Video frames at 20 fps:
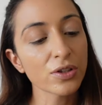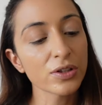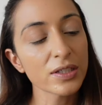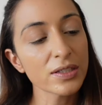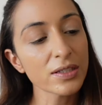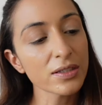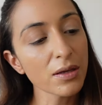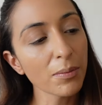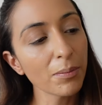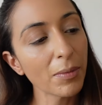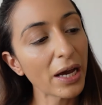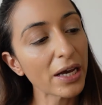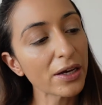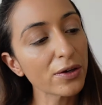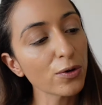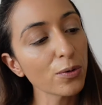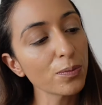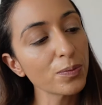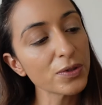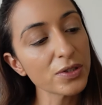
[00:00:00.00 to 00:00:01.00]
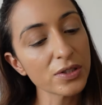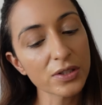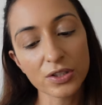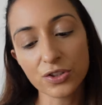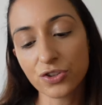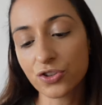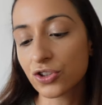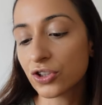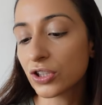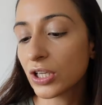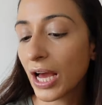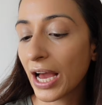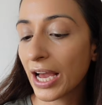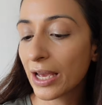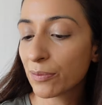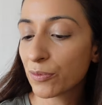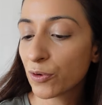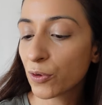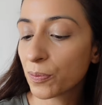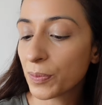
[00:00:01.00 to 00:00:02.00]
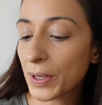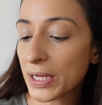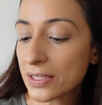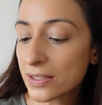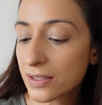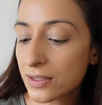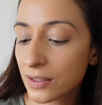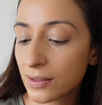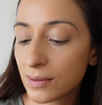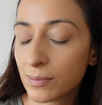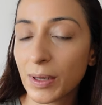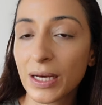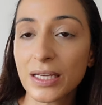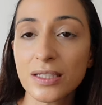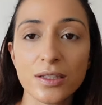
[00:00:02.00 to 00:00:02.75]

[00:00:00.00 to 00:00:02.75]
So this is a Micro Precision Eyebrow Pencil by